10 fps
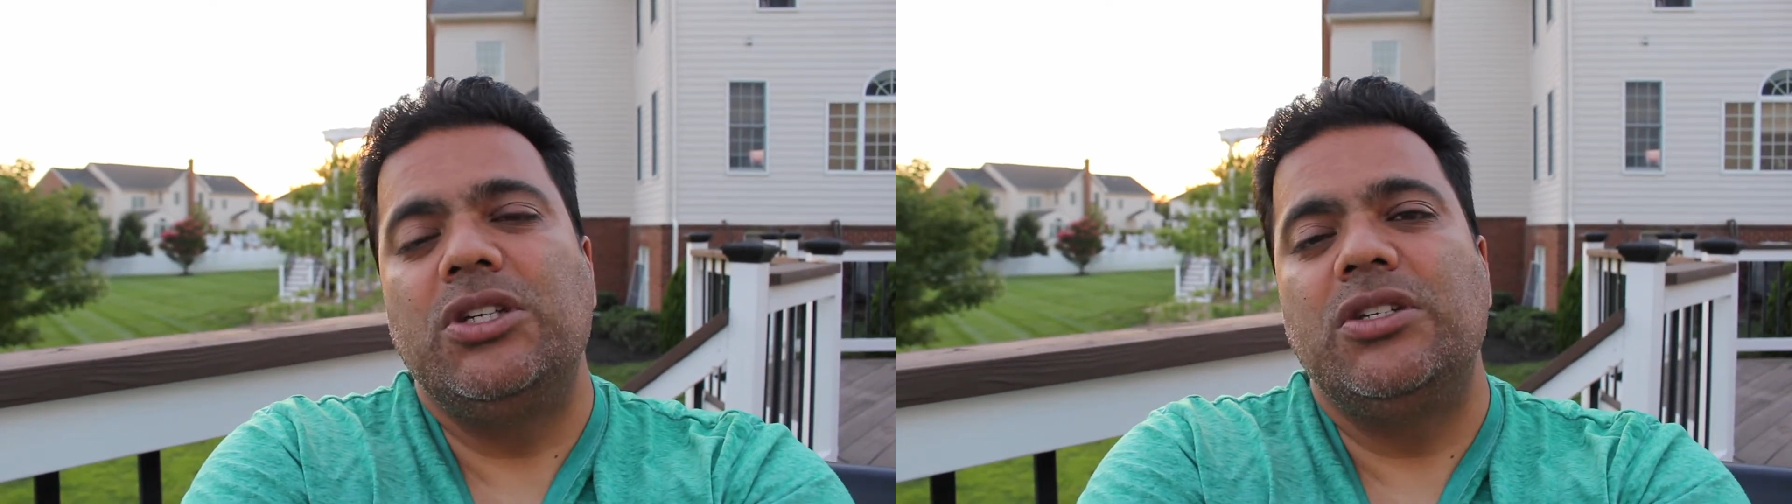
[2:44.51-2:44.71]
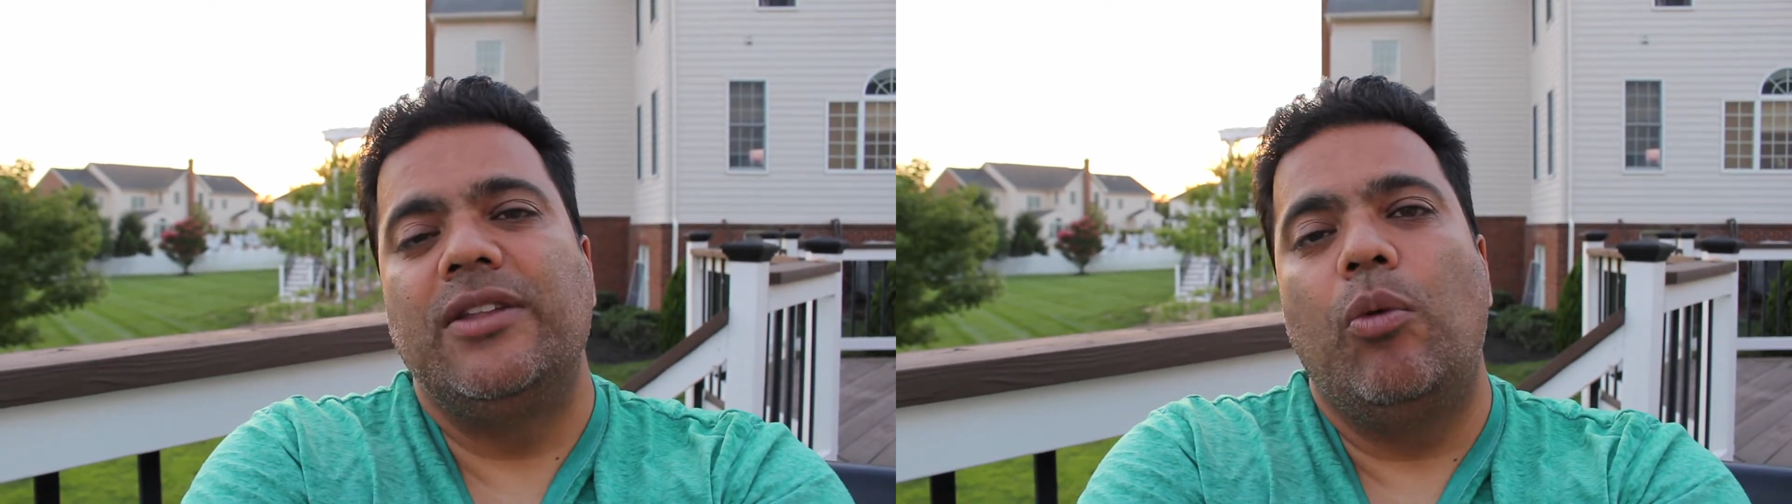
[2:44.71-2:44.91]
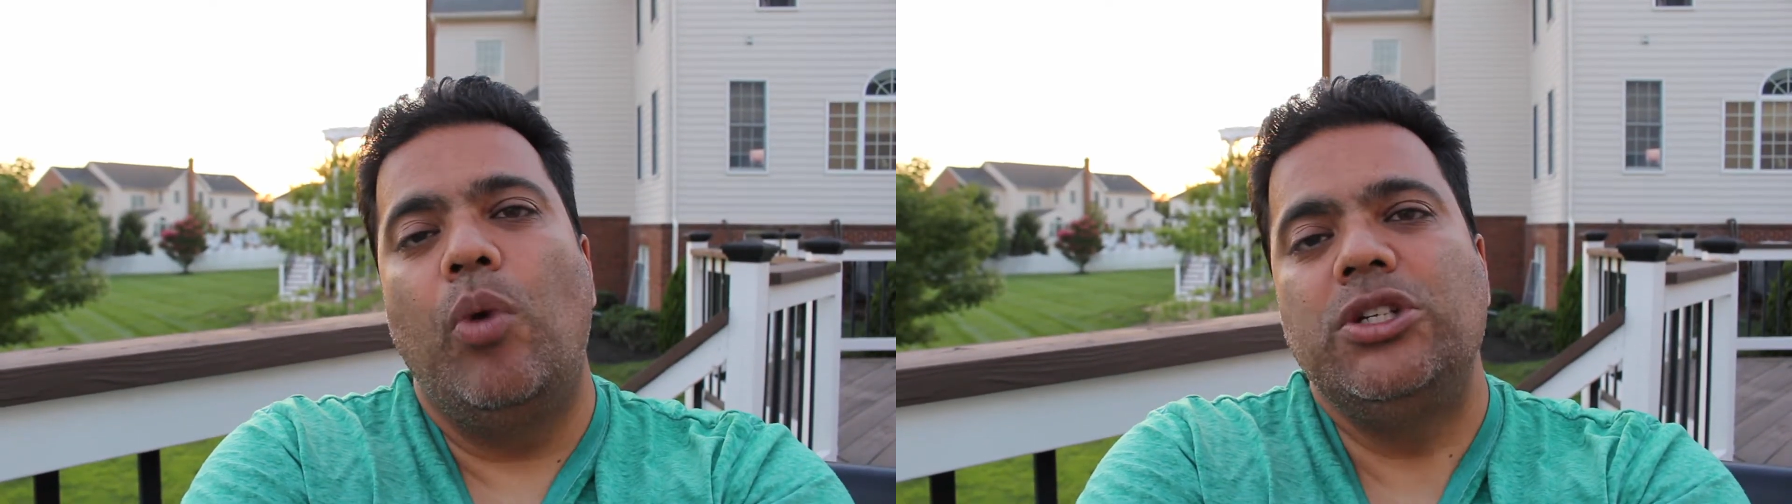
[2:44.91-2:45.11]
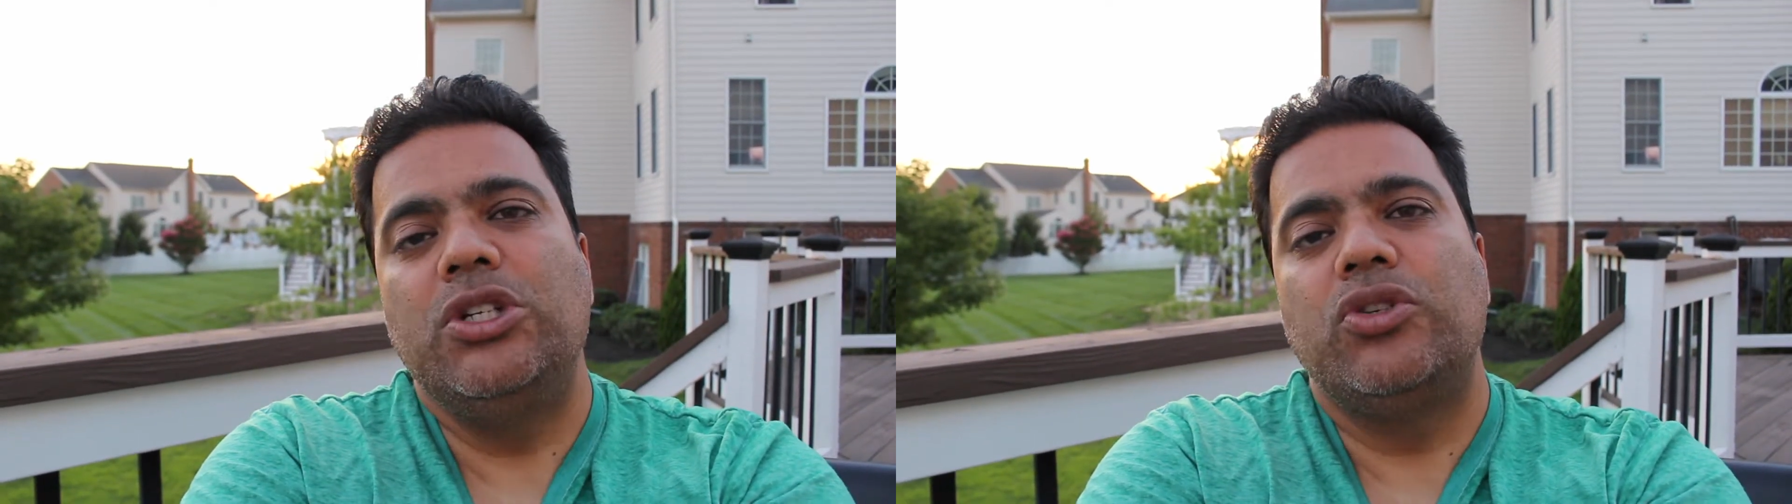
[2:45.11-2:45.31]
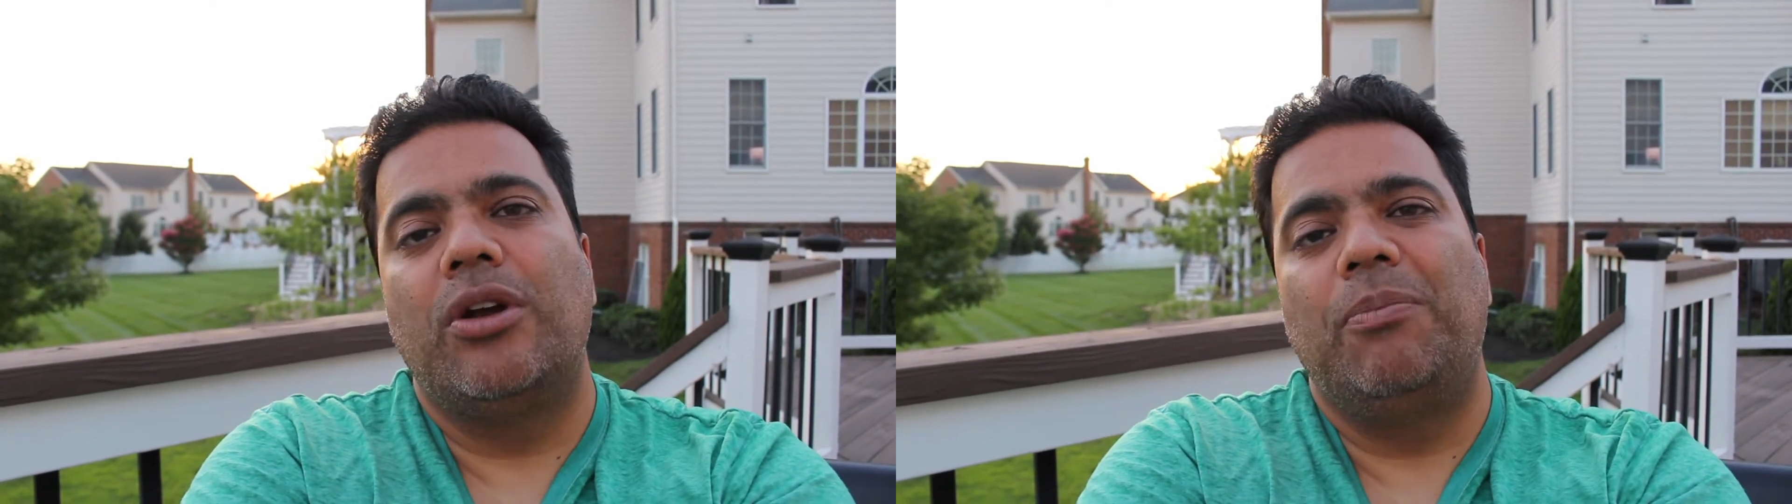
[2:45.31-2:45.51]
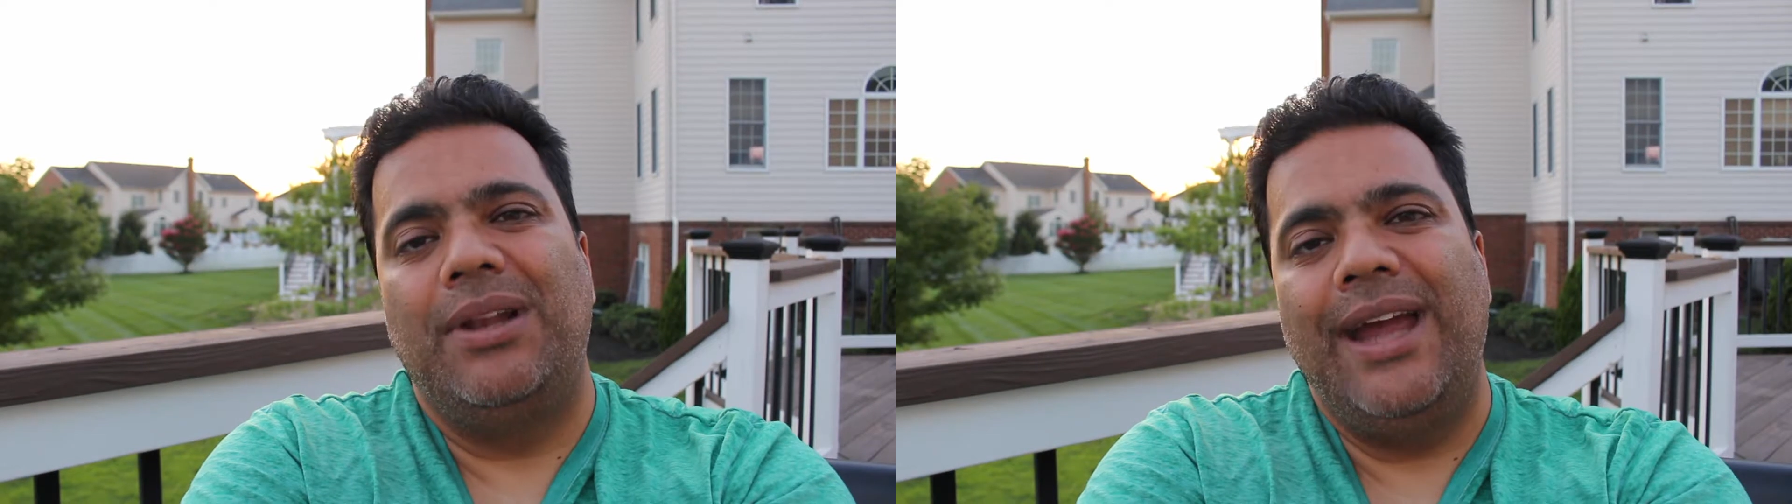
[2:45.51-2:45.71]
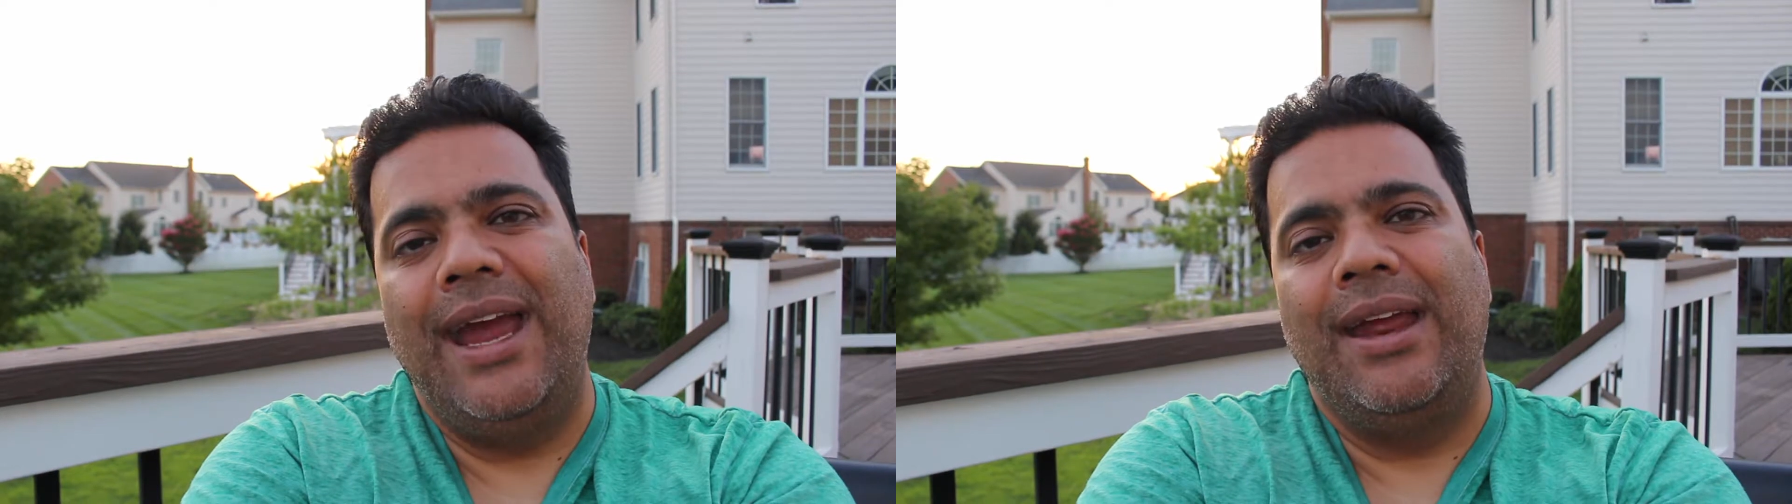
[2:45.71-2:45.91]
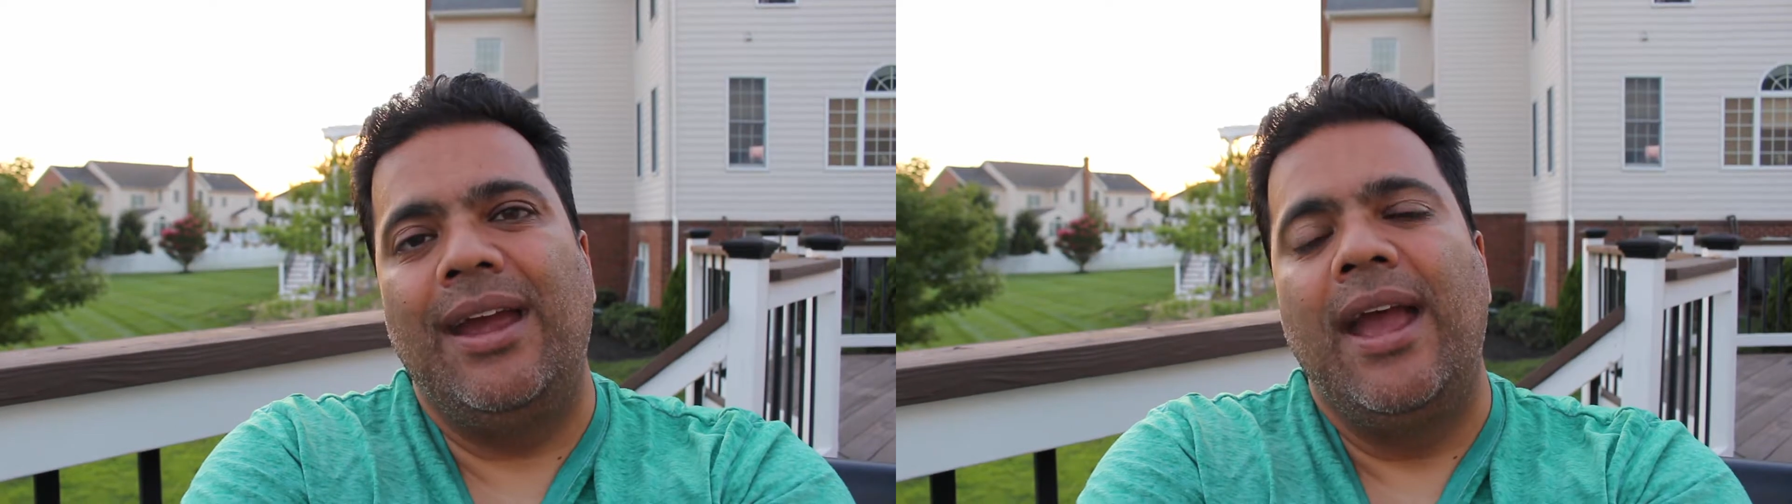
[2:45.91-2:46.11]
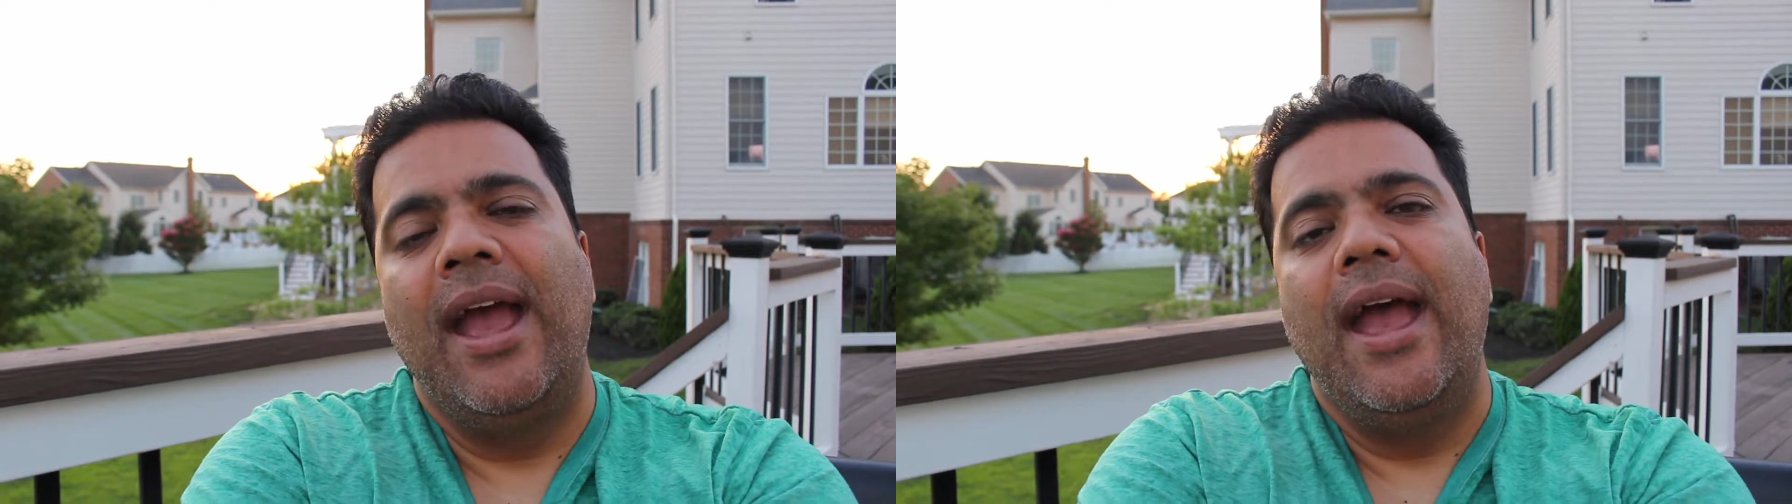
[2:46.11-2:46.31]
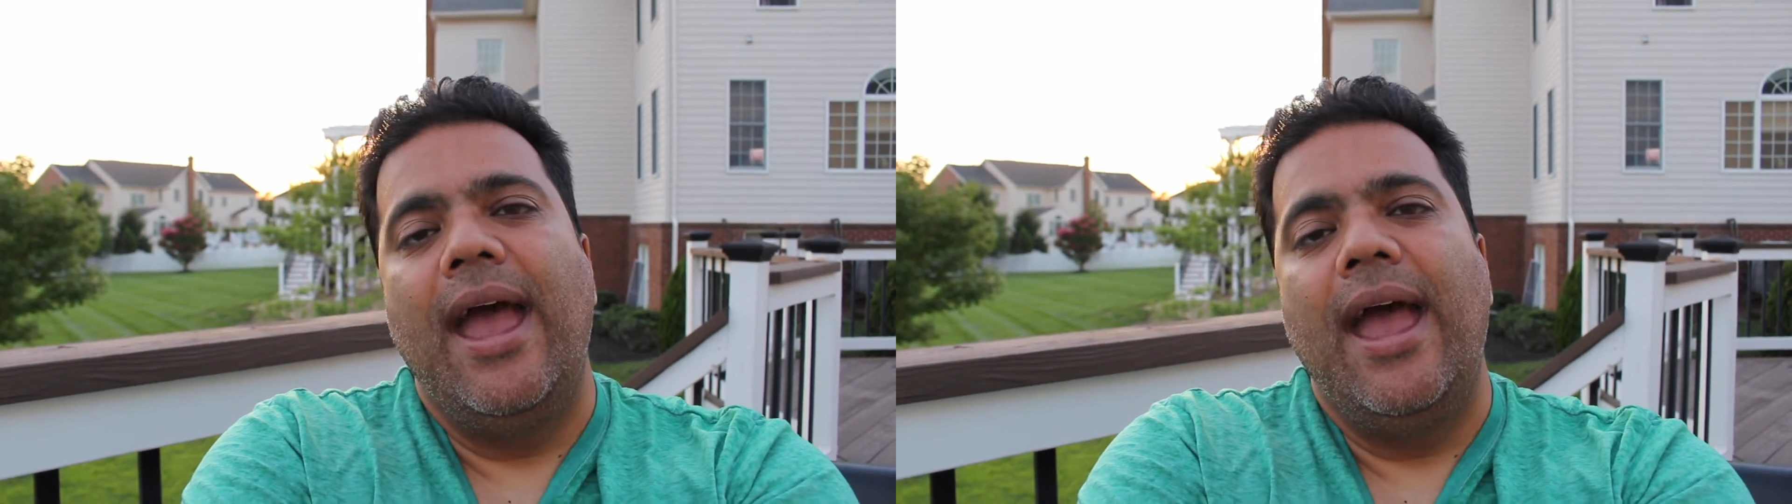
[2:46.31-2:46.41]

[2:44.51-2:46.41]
she said that once she started planning